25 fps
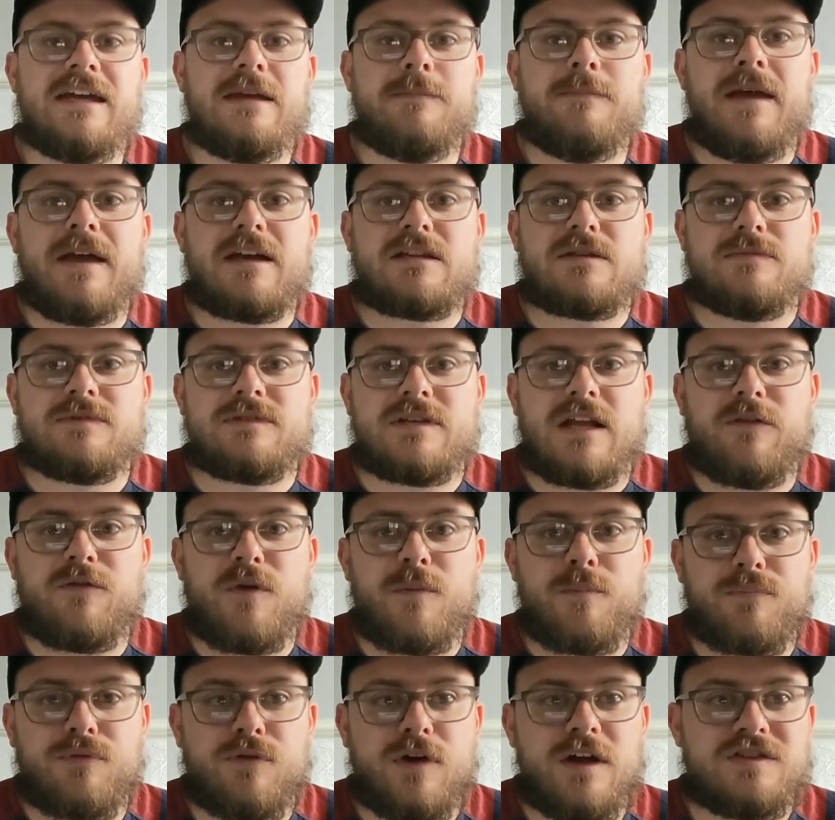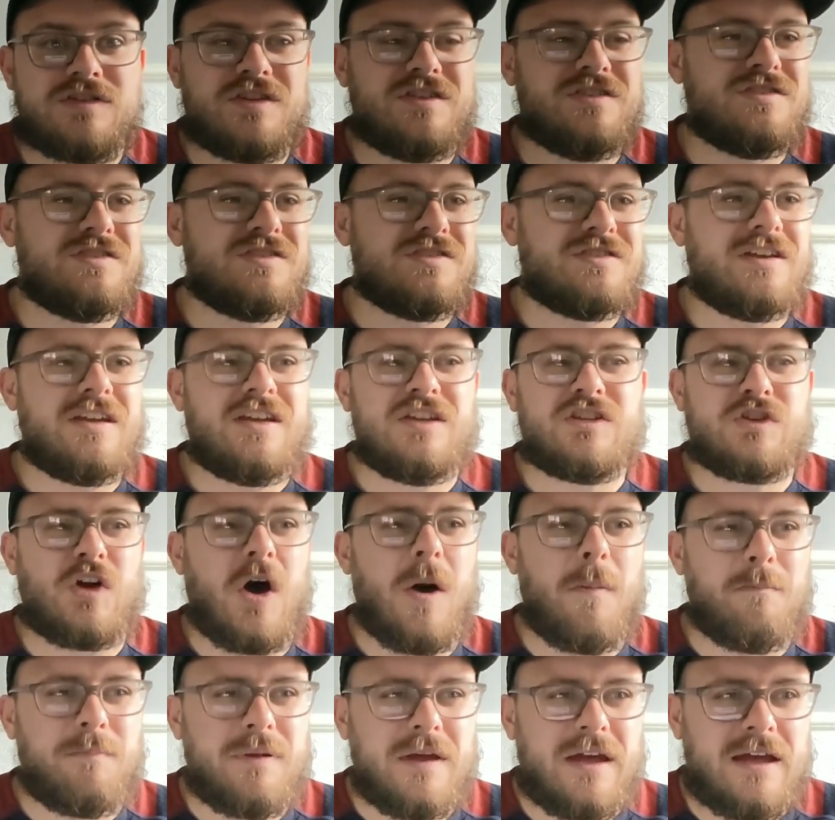He makes himself a presence. He's
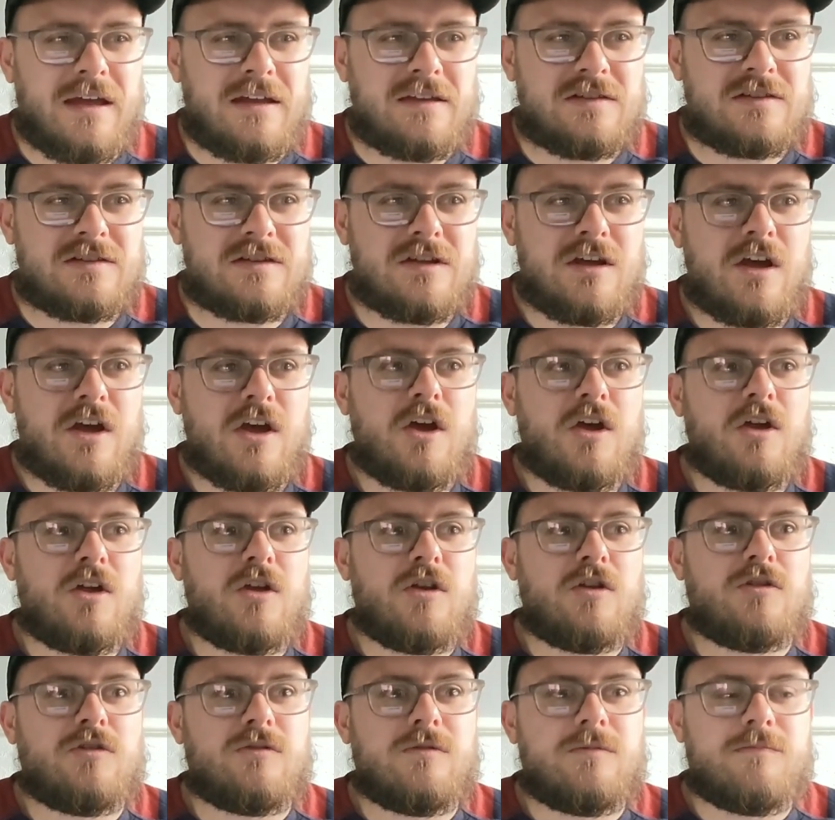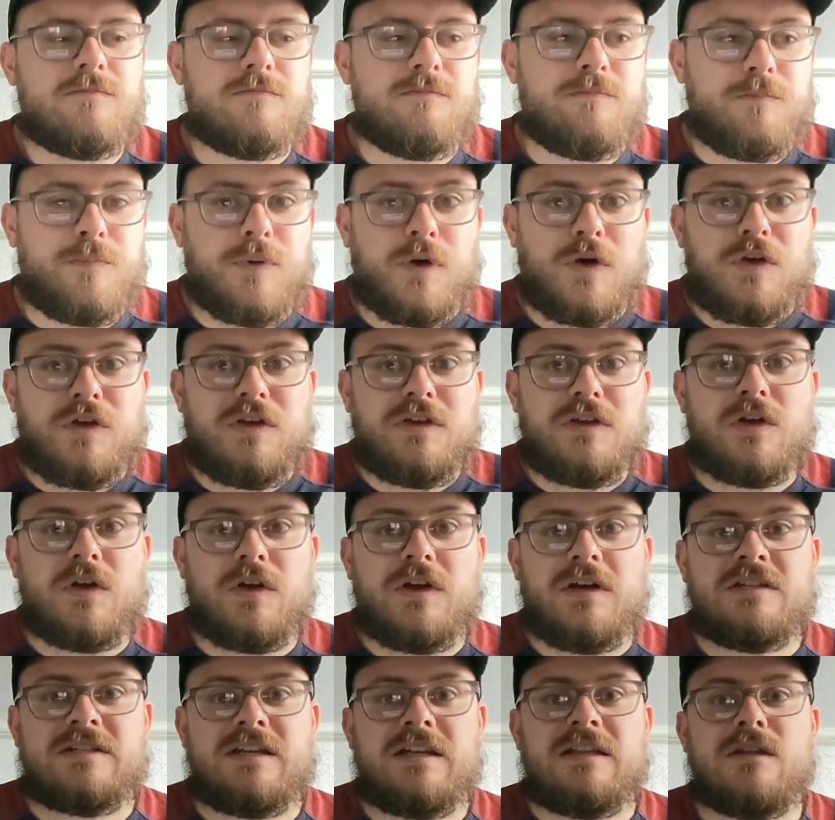got pace, but, you know,
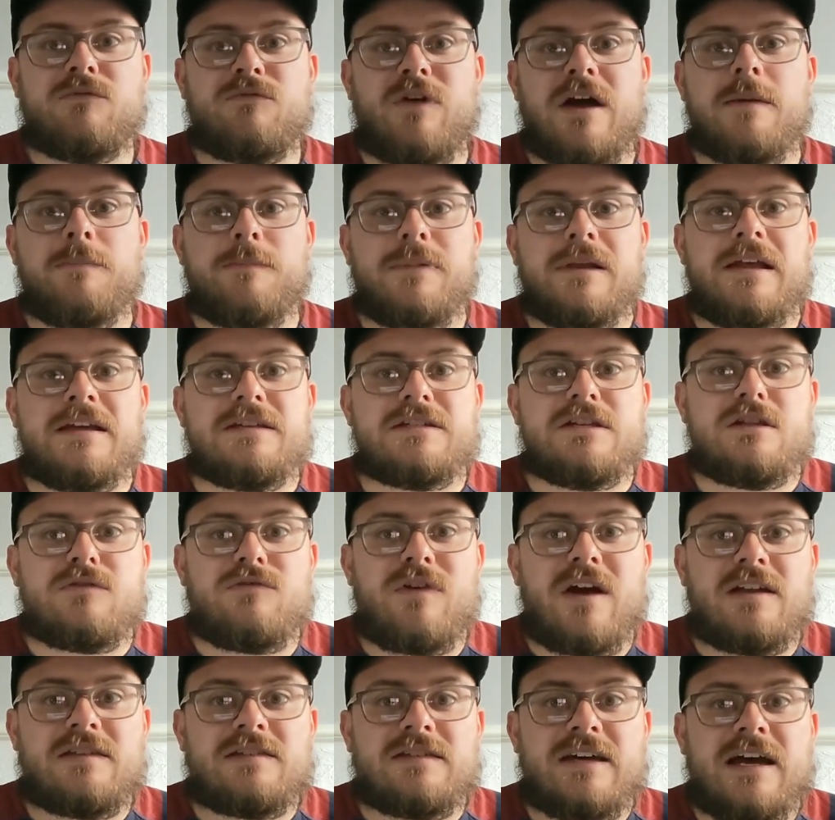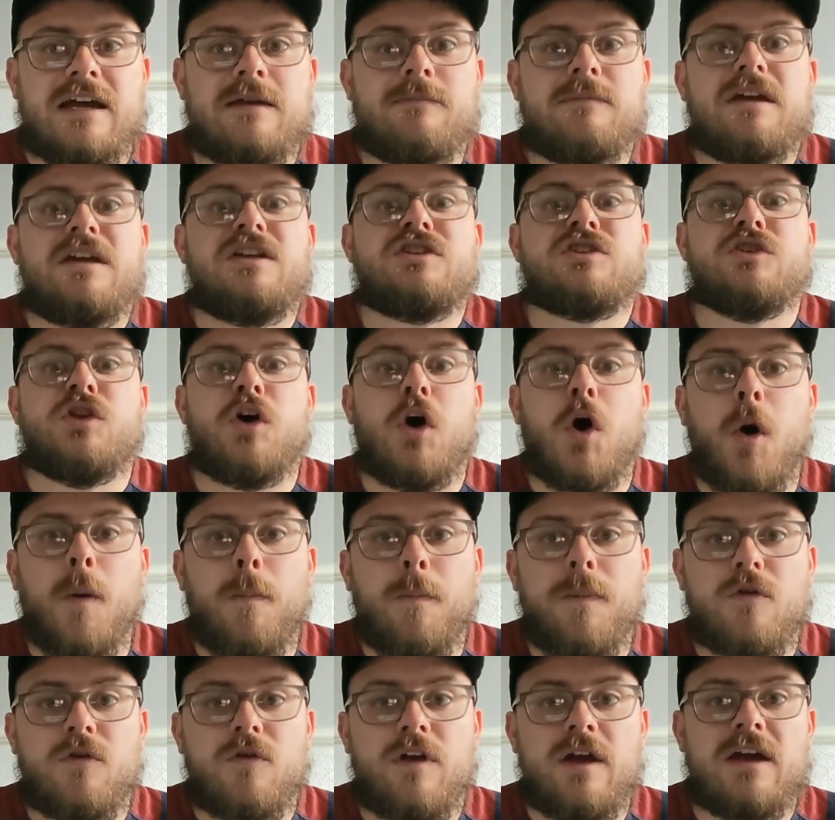he's in the right place at the right time. He's an
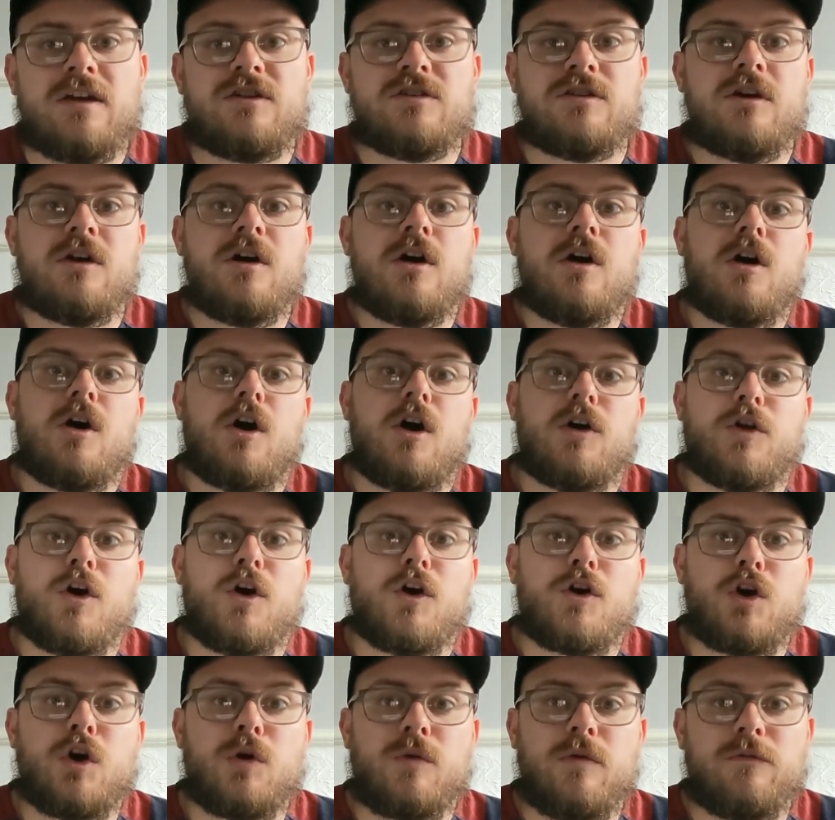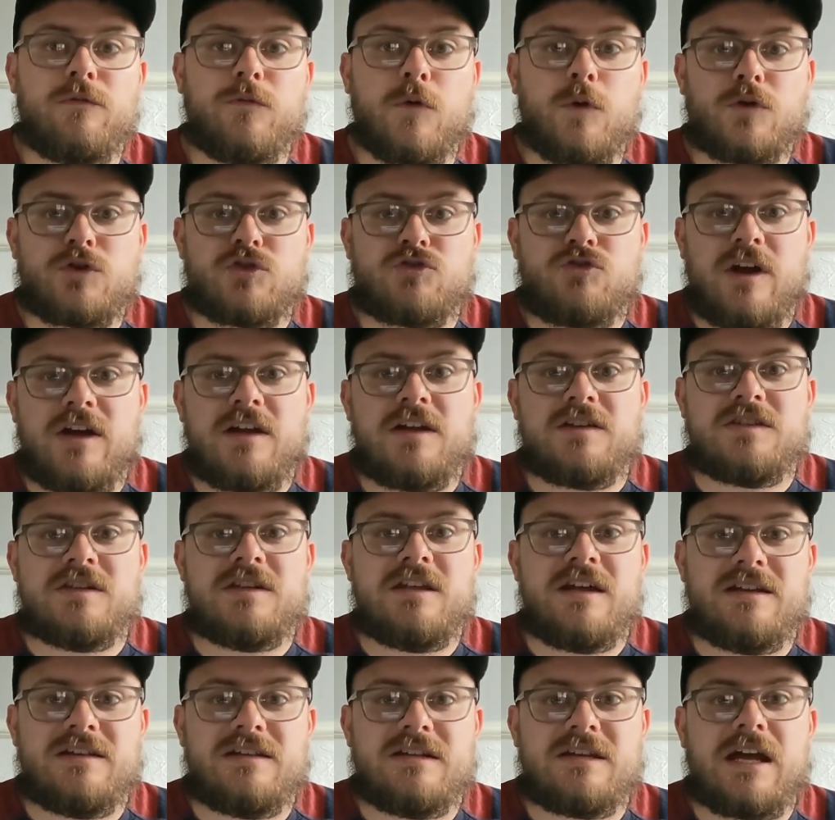upgrade on our current four strikers
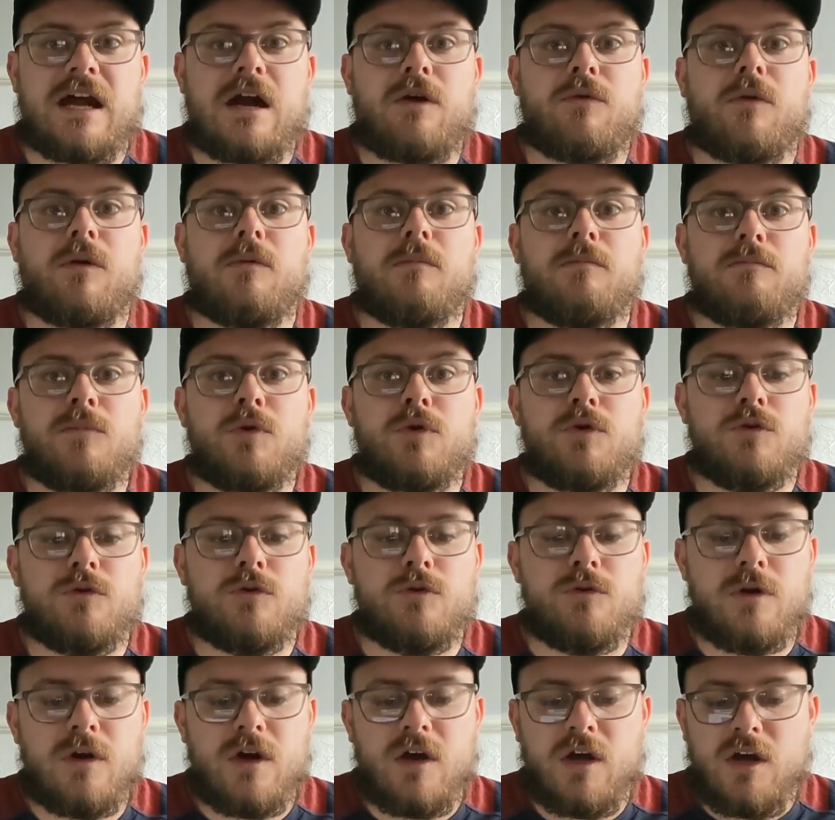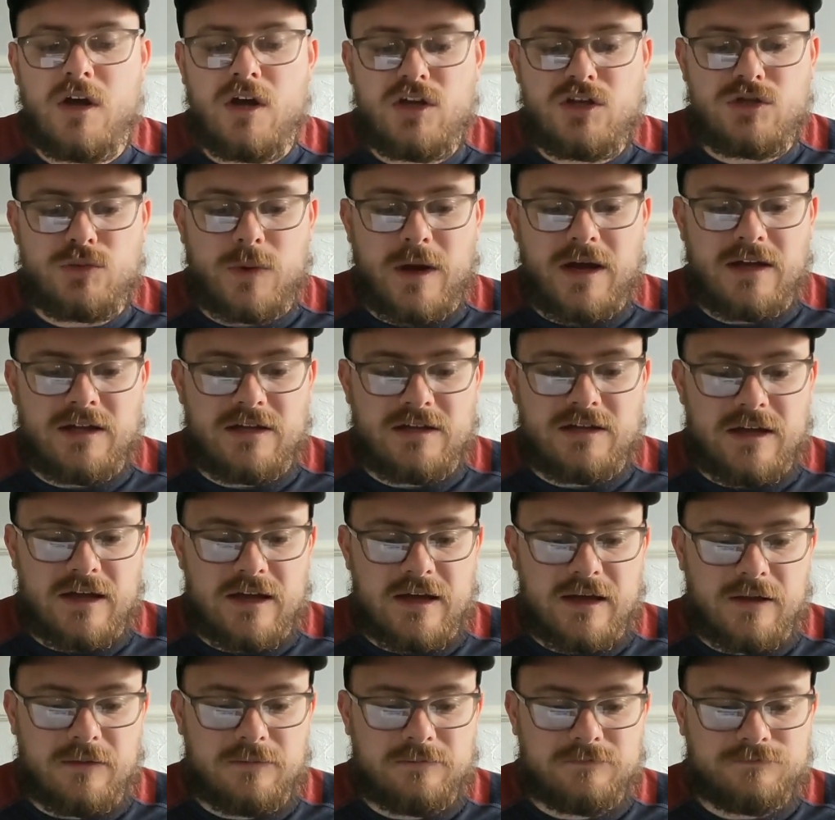in Andy Carroll, Mudu, Dwight
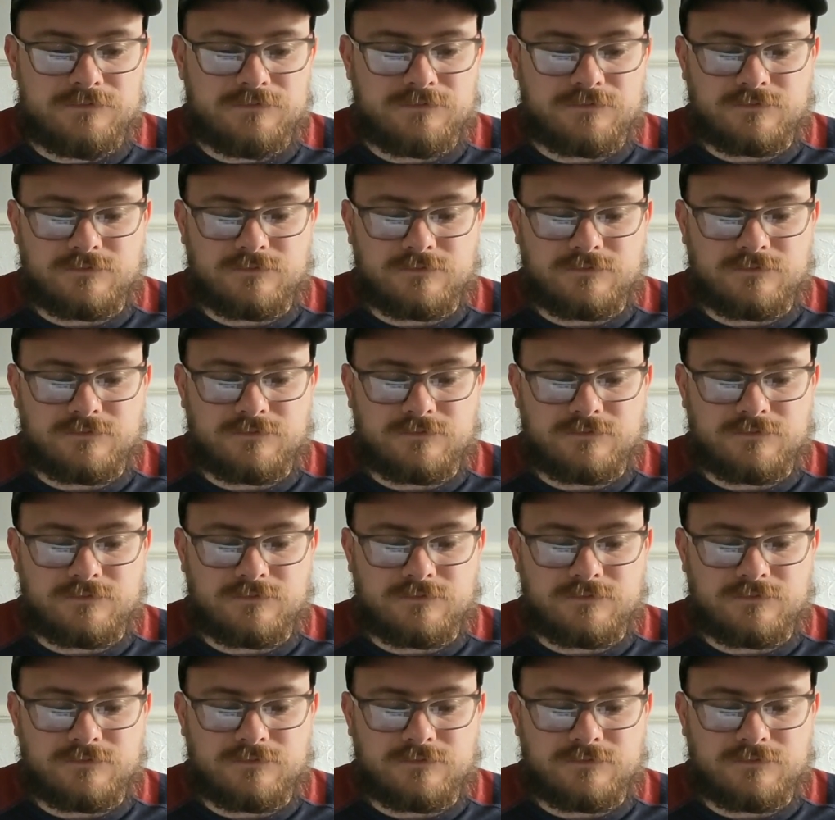Gayle